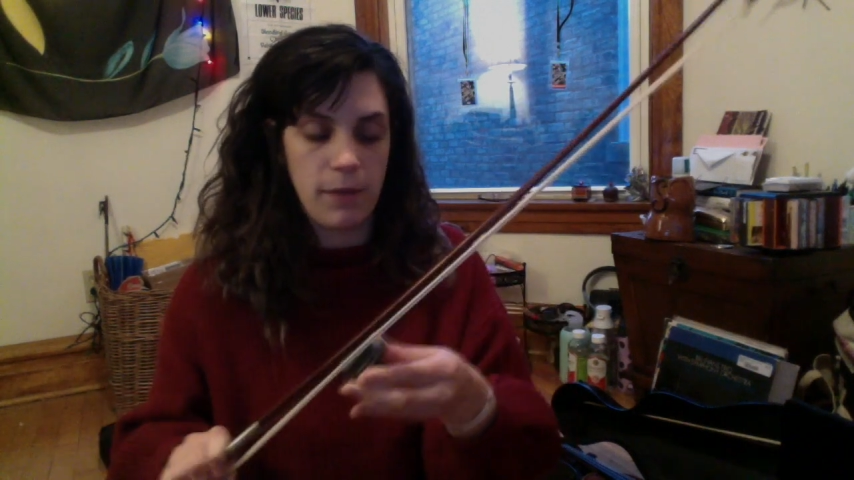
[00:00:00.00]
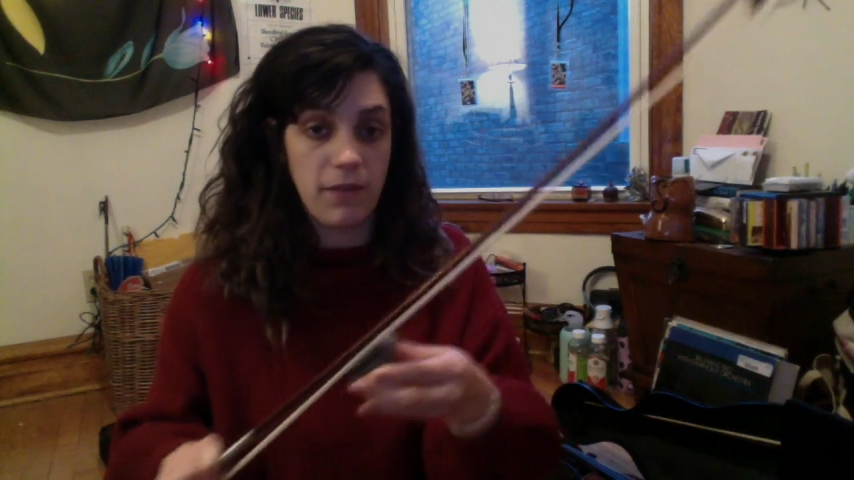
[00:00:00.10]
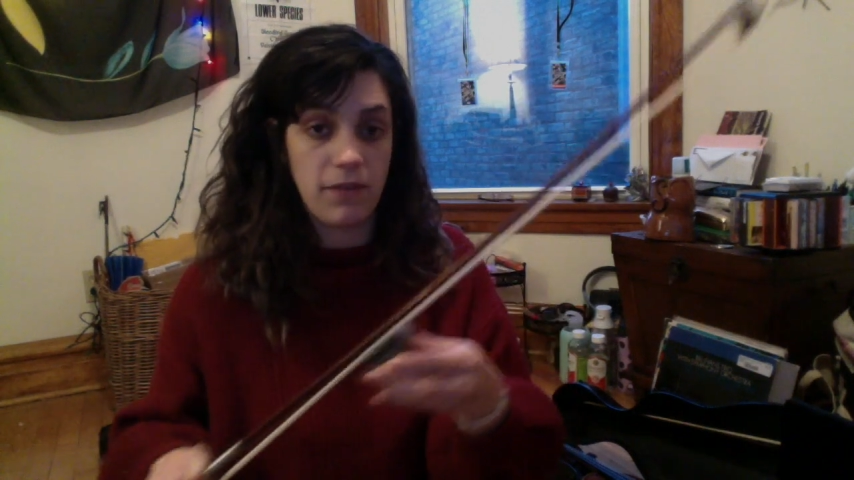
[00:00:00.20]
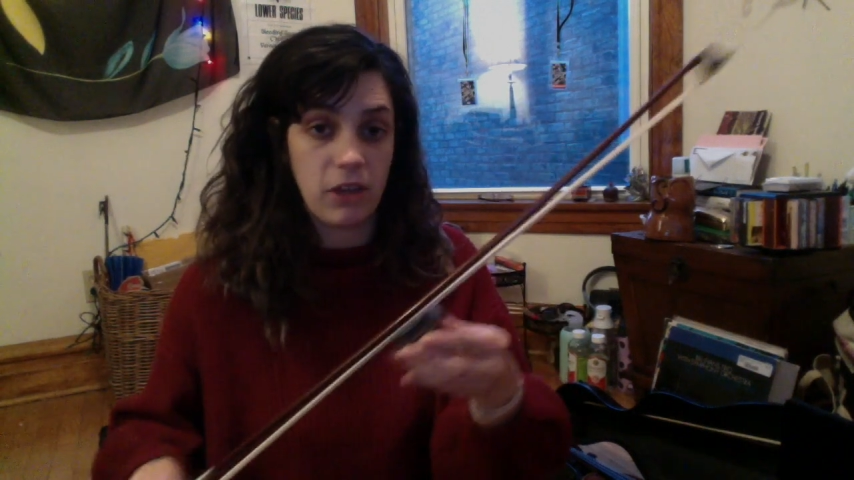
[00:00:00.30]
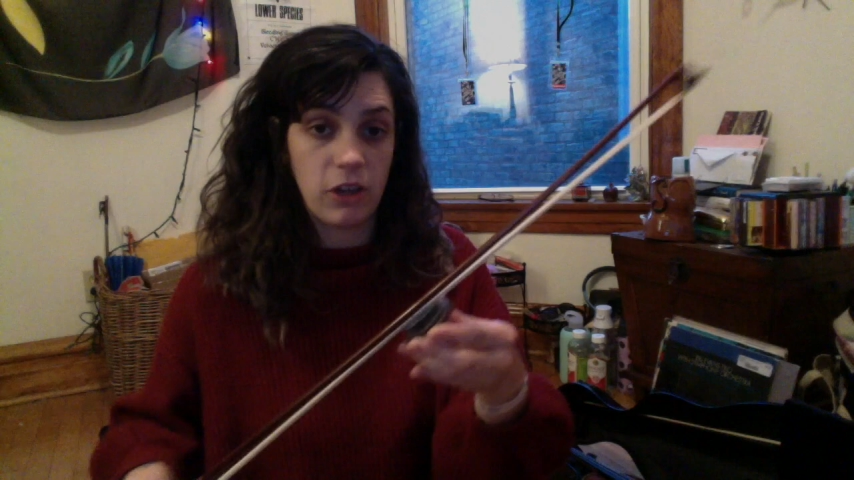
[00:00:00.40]

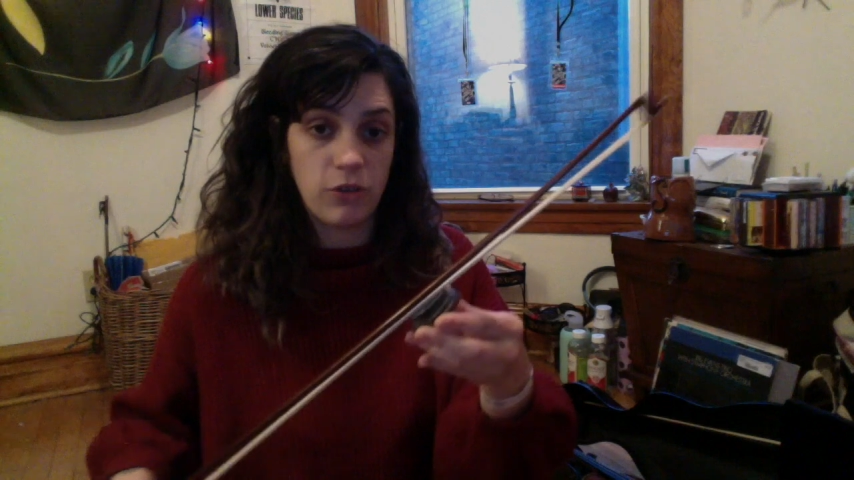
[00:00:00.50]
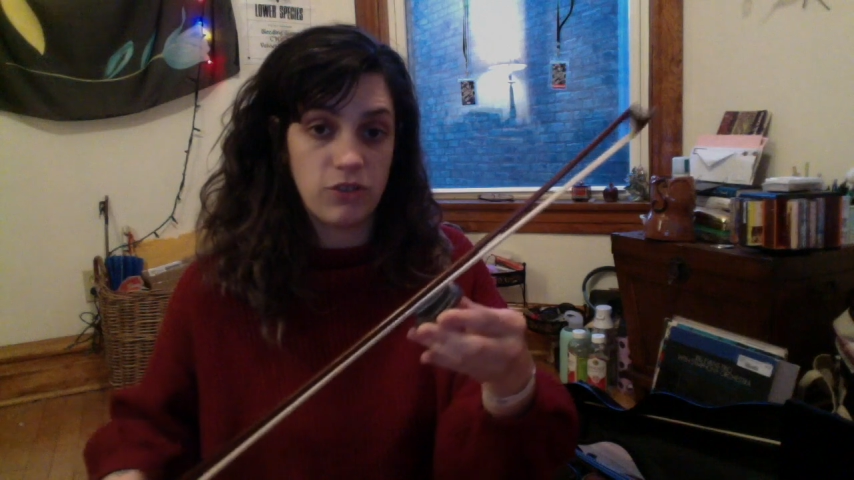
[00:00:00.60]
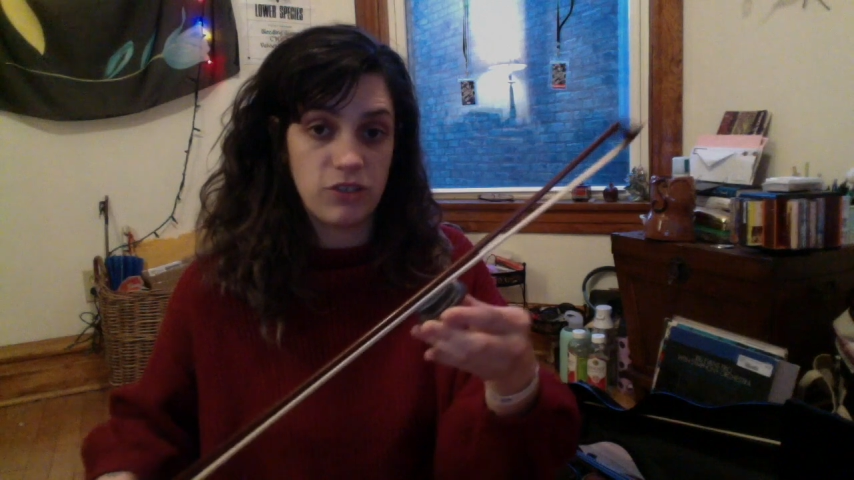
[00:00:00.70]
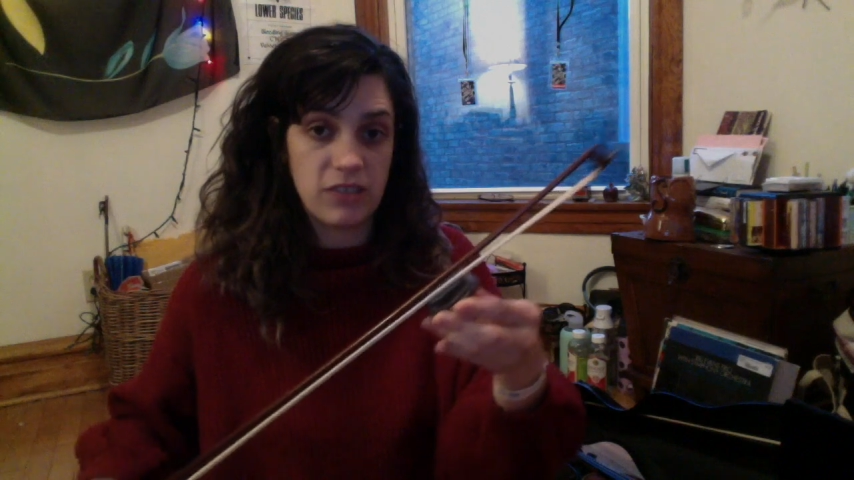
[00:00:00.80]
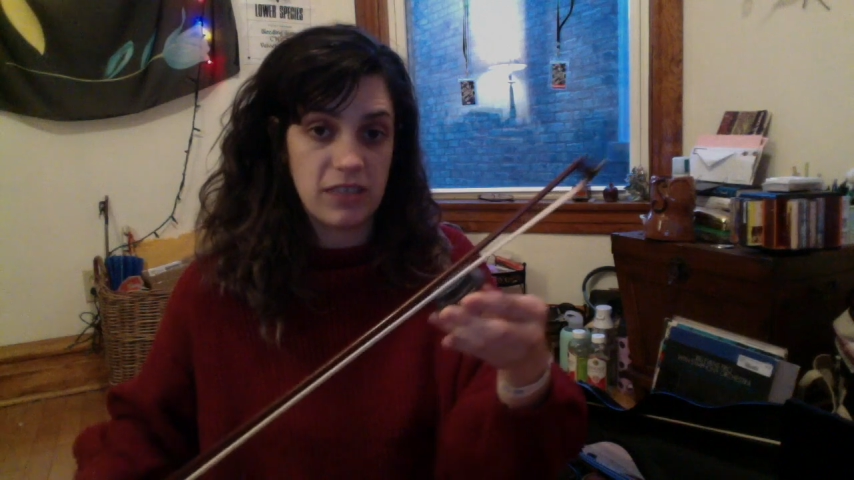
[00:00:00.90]
even closer
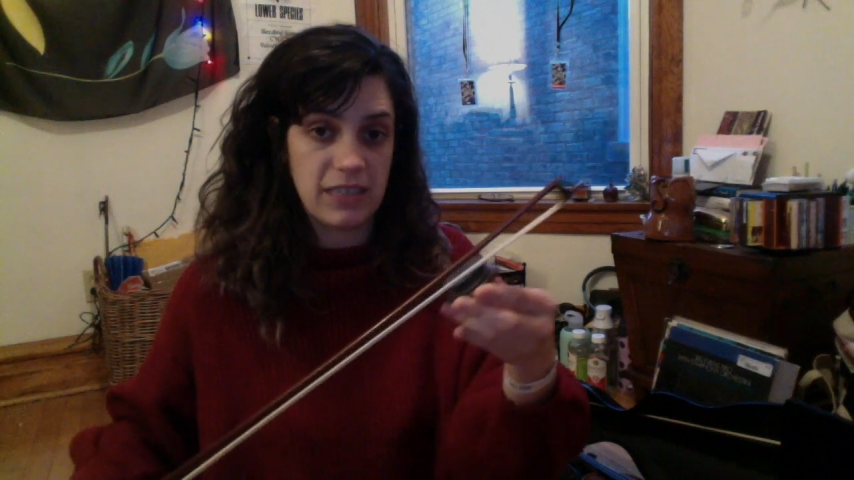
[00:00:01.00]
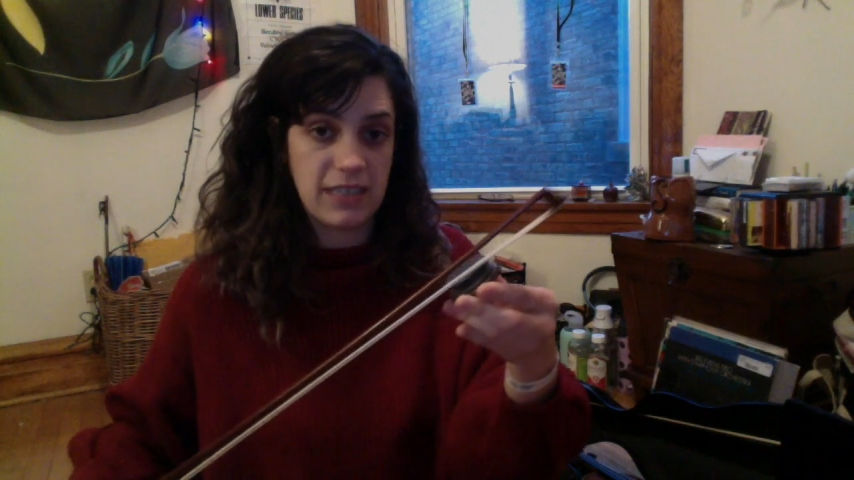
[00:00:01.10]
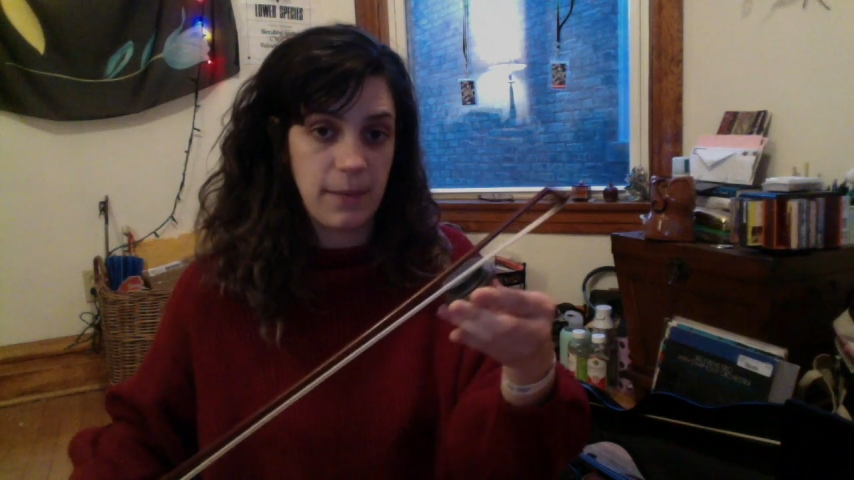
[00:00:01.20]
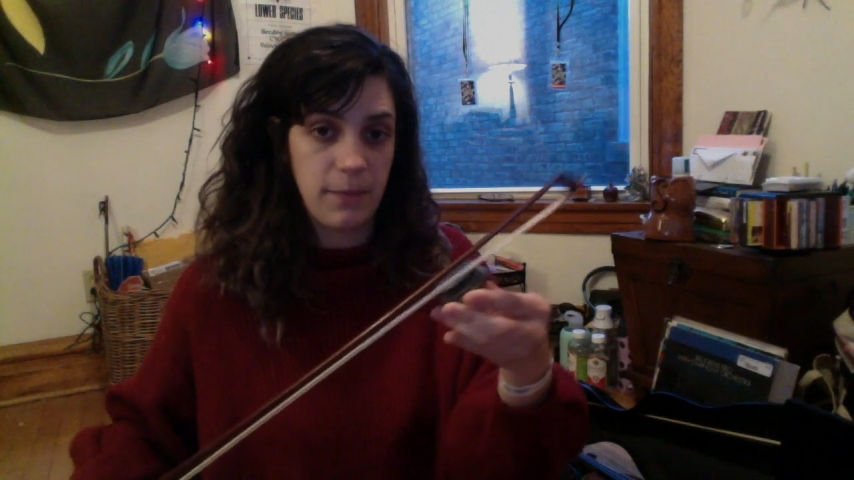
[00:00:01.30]
to the tip,